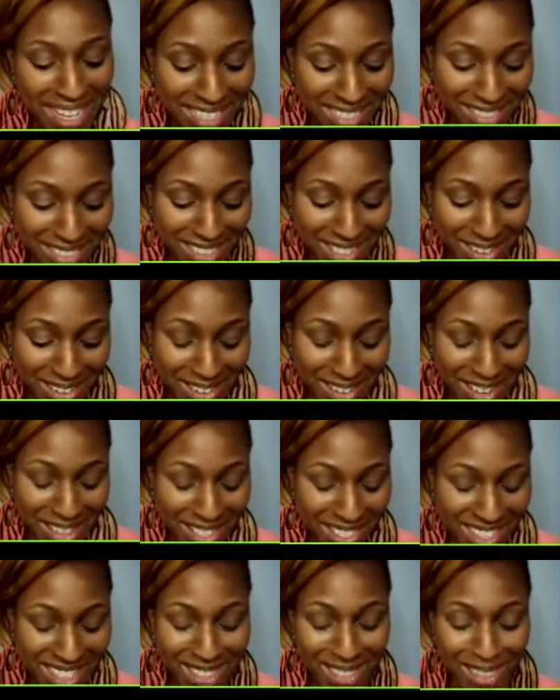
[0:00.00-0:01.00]
So
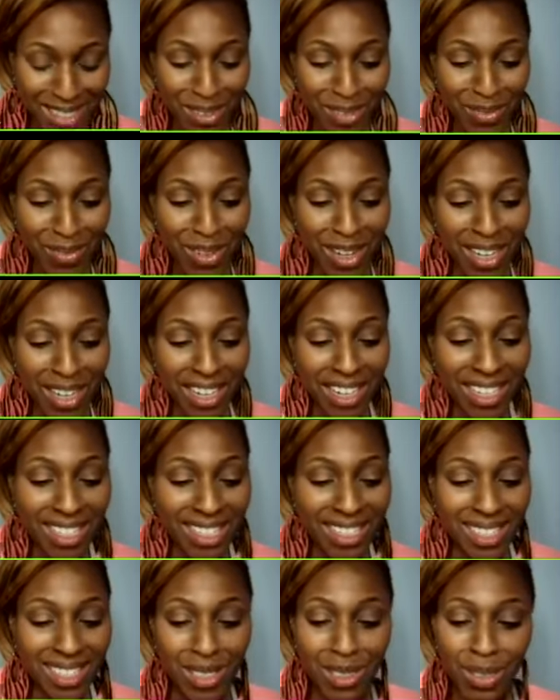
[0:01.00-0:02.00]
that's too funny.
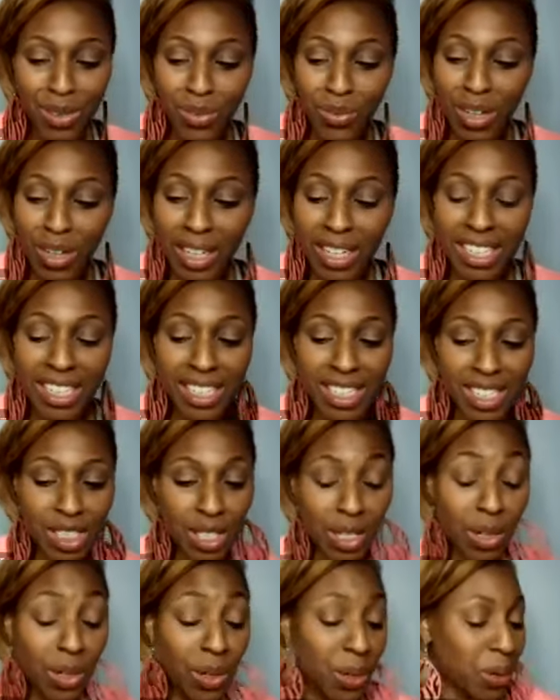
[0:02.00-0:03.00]
That's too funny.
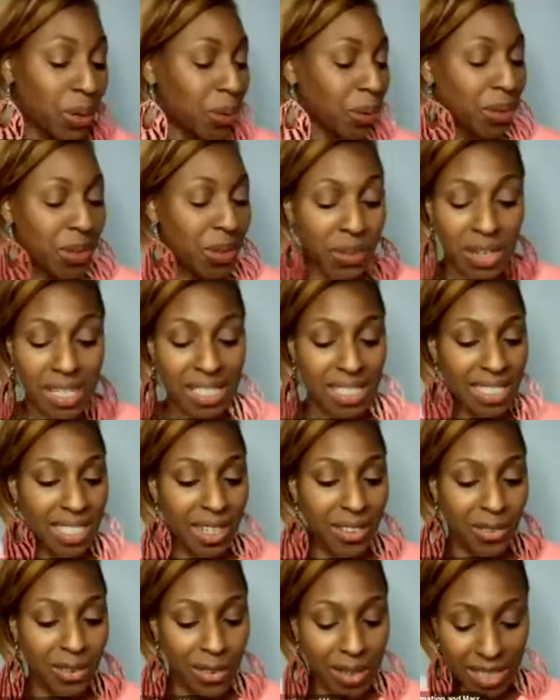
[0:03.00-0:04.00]
So great
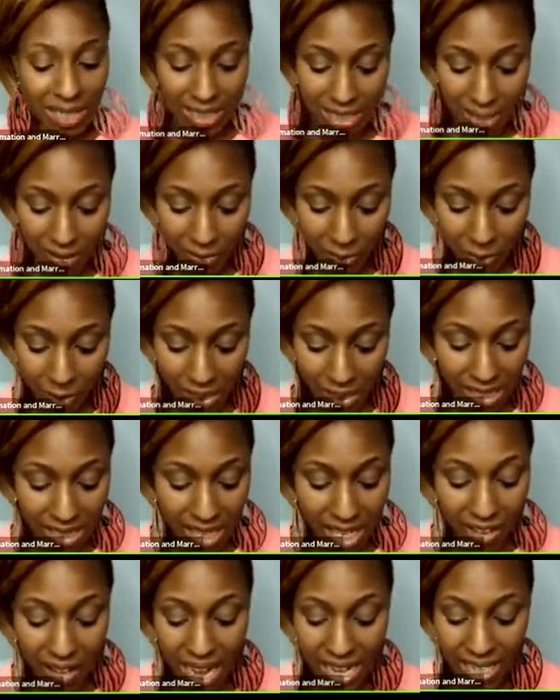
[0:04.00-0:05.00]
stuff.
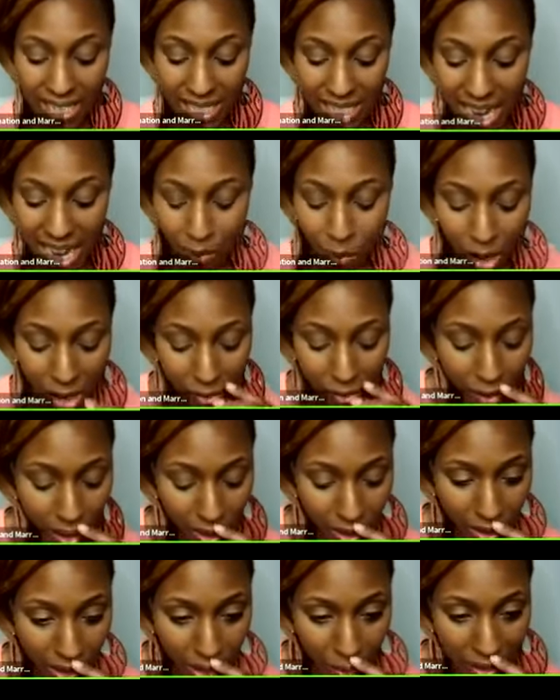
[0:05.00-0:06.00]
I did have one
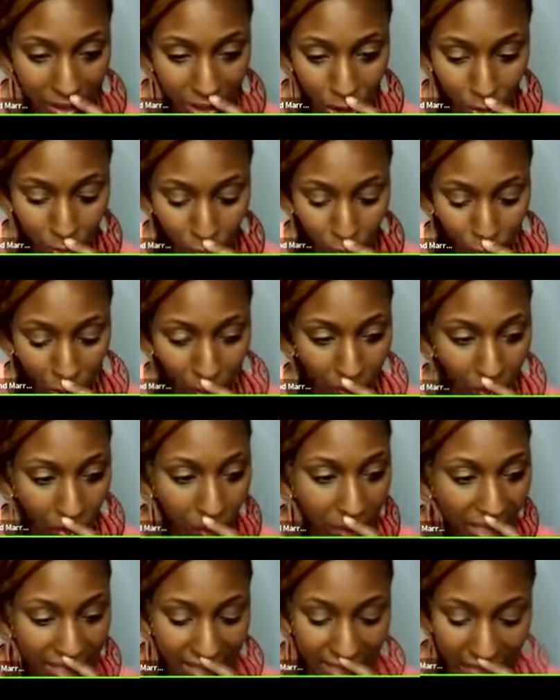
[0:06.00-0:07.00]
follow-on question for you before
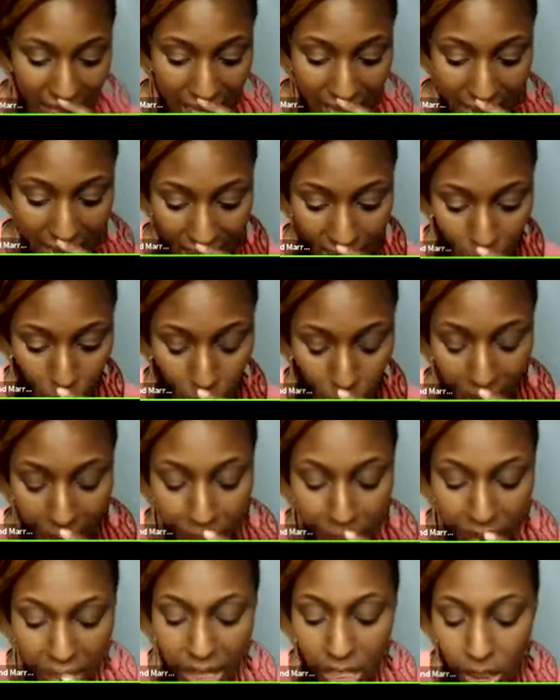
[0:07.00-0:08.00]
we get to the last
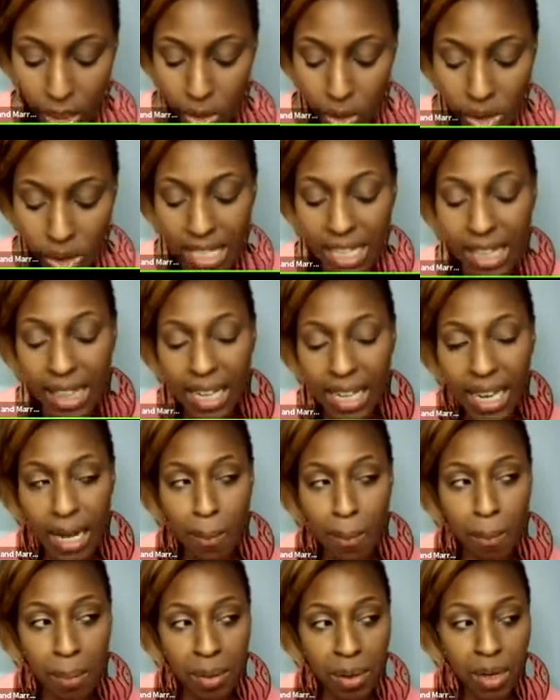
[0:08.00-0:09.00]
one. You said they got
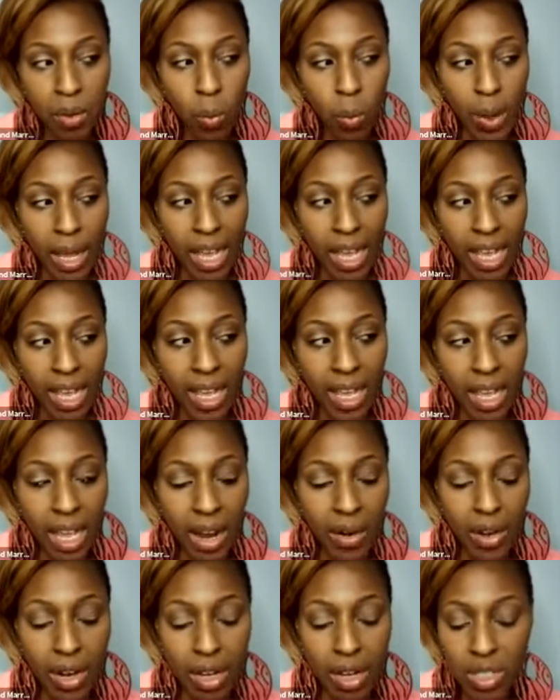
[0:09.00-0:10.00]
to put away,
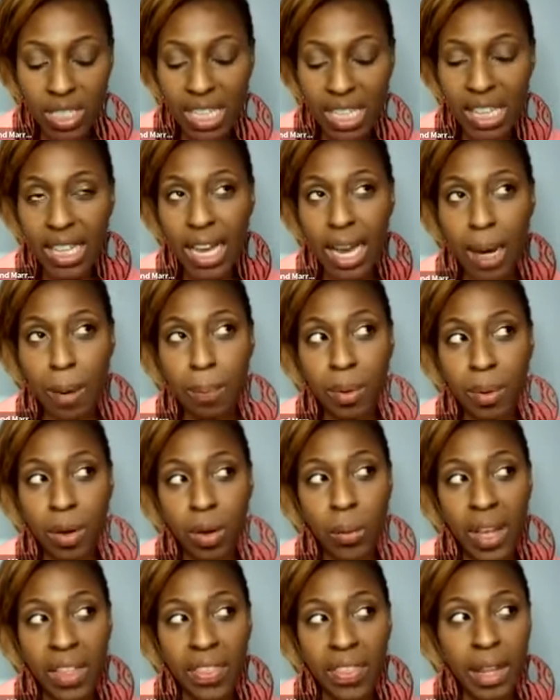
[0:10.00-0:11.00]
Eric, you said they got to put
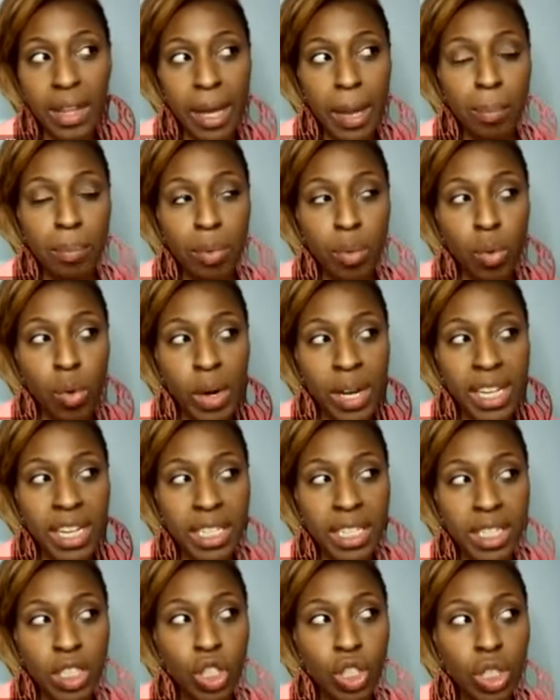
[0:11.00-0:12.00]
away that
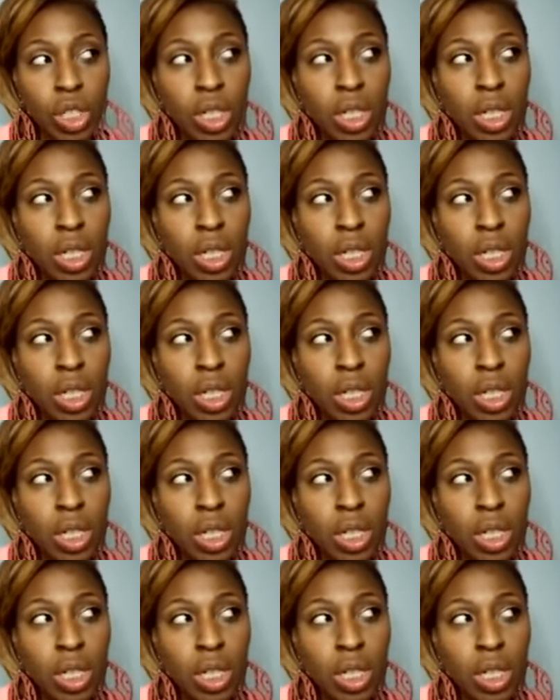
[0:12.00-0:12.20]
boyish